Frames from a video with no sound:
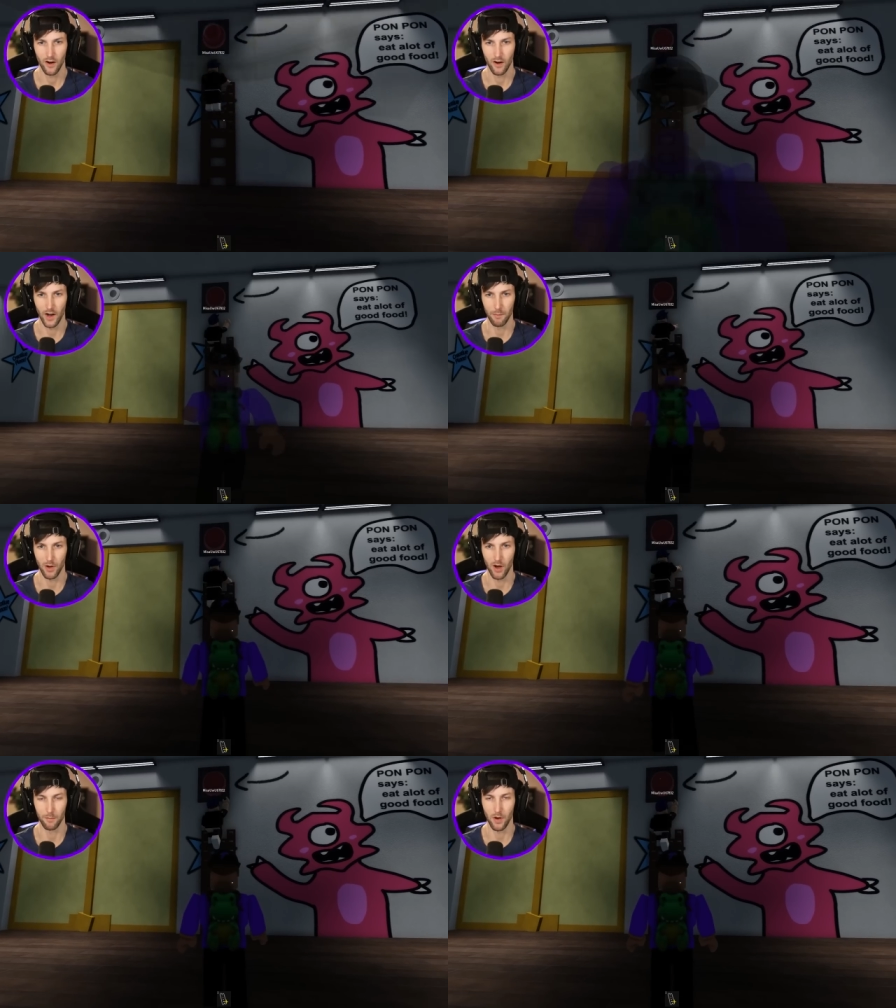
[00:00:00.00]
All right,
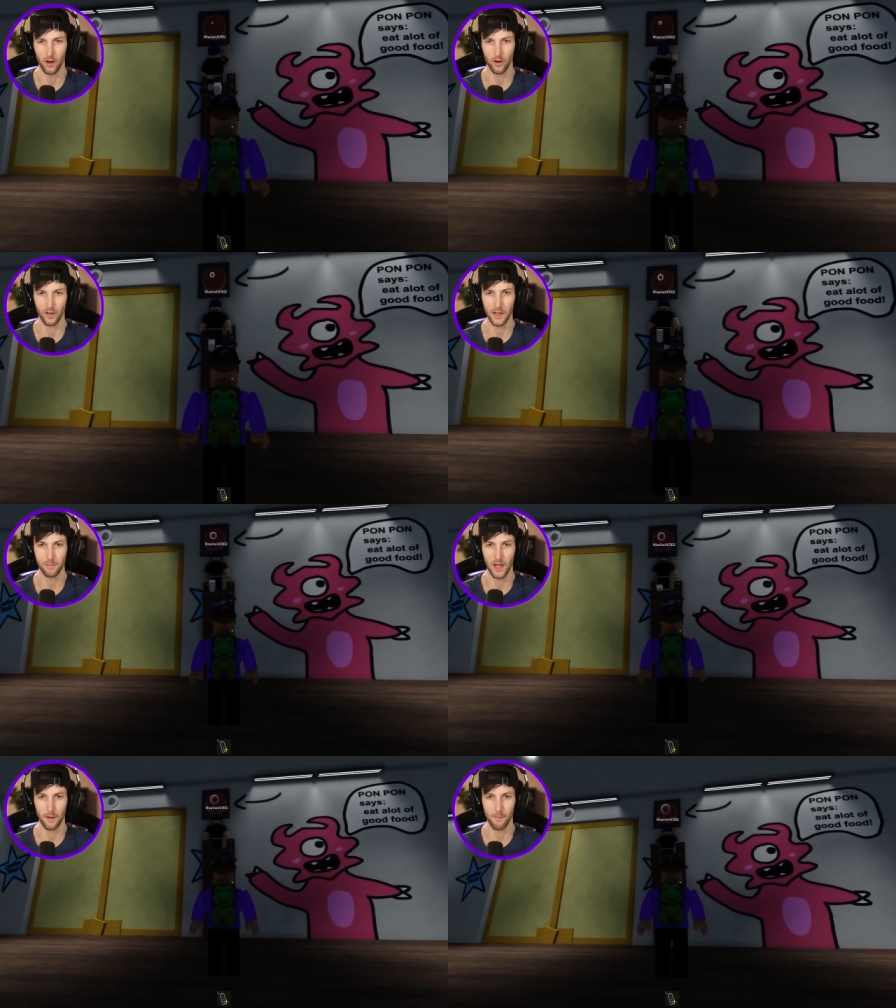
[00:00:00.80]
PonPon, I'll
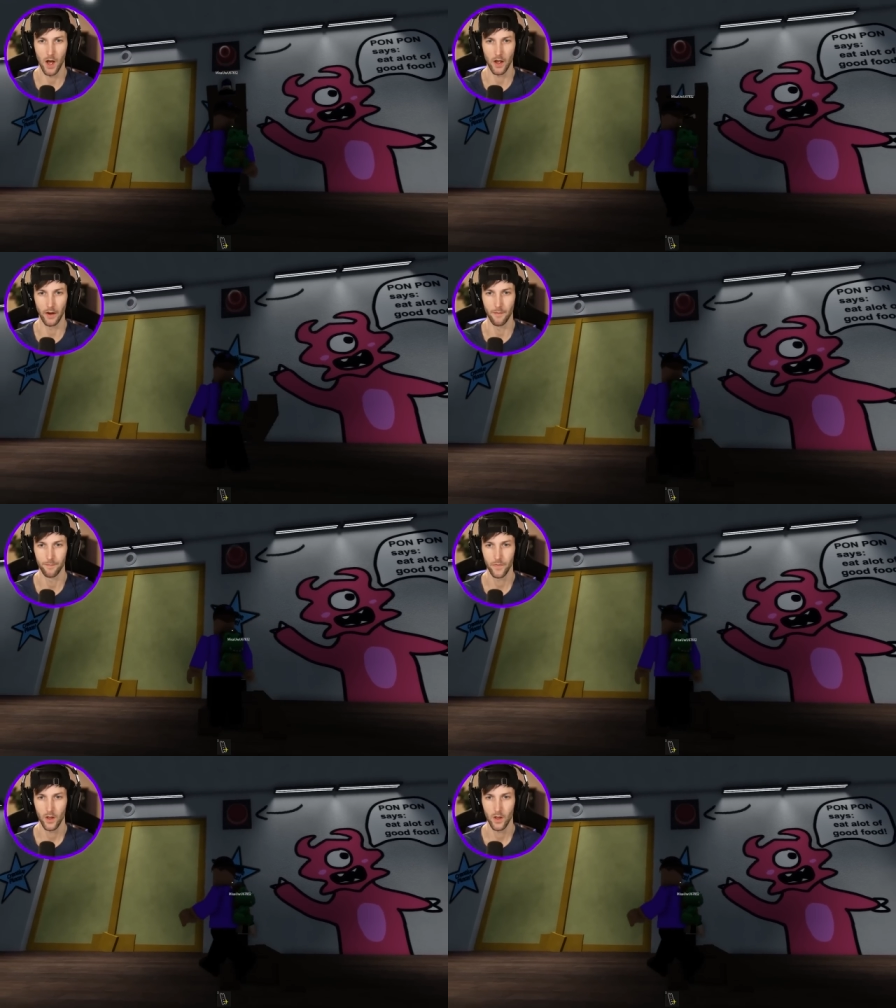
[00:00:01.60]
keep that in mind.